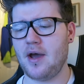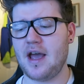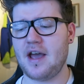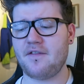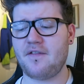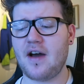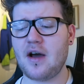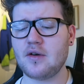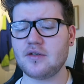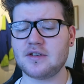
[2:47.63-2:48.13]

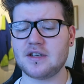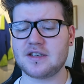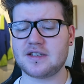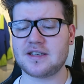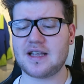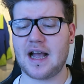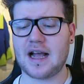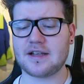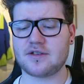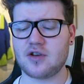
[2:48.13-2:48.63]
If I was to
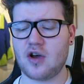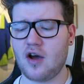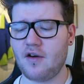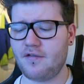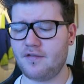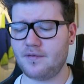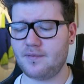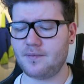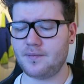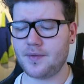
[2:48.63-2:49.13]
start
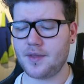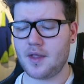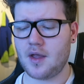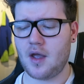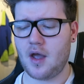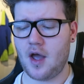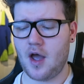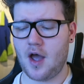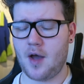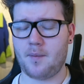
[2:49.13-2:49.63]
off
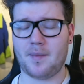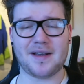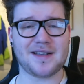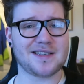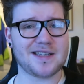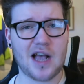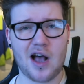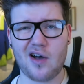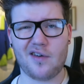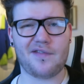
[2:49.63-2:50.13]

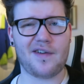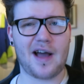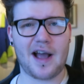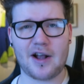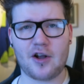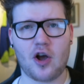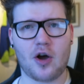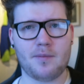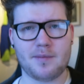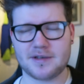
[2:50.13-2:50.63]
myself,
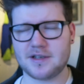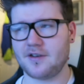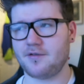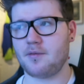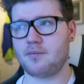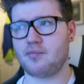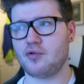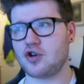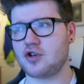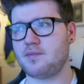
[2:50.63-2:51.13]
I got
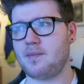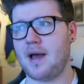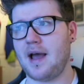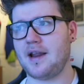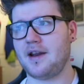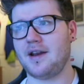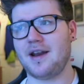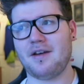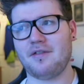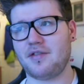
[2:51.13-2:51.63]
myself a brush
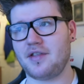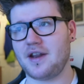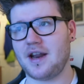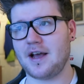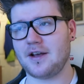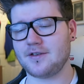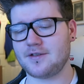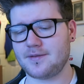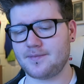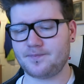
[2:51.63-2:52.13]
pen and everything
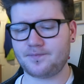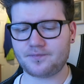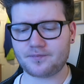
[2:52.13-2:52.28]
else.